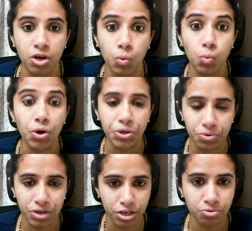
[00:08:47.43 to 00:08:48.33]
What do you
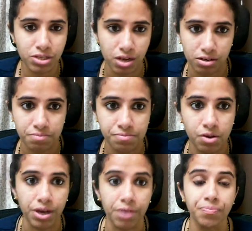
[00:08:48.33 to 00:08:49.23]
need to start?
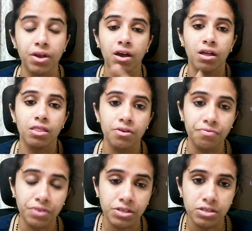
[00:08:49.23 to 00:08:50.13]
Okay, the
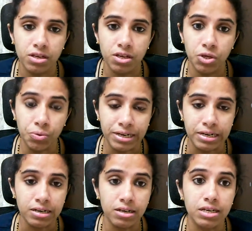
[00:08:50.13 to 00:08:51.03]
first thing you
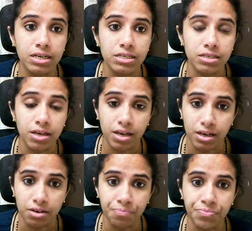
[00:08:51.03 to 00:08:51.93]
need is
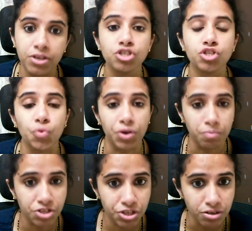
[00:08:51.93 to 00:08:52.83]
a sewing
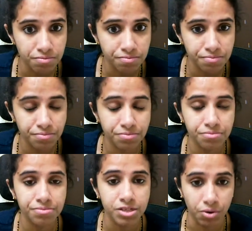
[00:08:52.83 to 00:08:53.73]
machine.
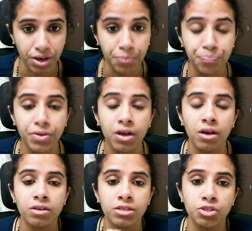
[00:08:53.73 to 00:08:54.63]
Okay,
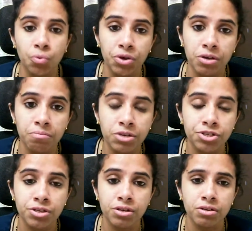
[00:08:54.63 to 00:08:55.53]
the sewing
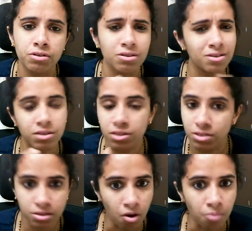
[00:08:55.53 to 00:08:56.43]
machine, it's
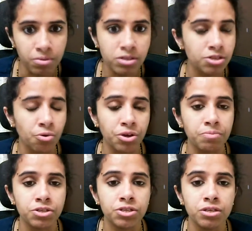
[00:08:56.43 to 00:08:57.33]
a normal sewing
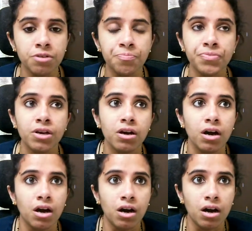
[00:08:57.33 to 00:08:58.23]
machine.
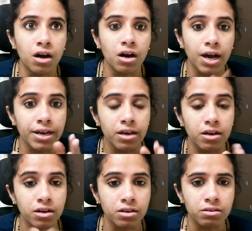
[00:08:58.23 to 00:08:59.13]
I
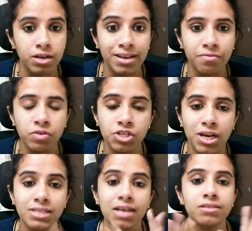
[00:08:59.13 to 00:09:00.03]
like which
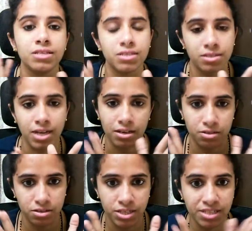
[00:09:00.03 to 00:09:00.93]
has a
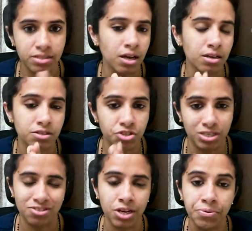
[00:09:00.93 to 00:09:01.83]
six-stack
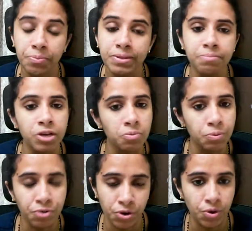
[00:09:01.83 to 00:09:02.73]
stitch. That would be the
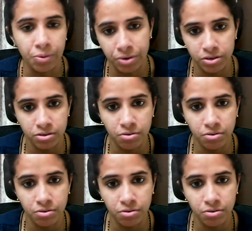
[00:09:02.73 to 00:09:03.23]
minimum requirement.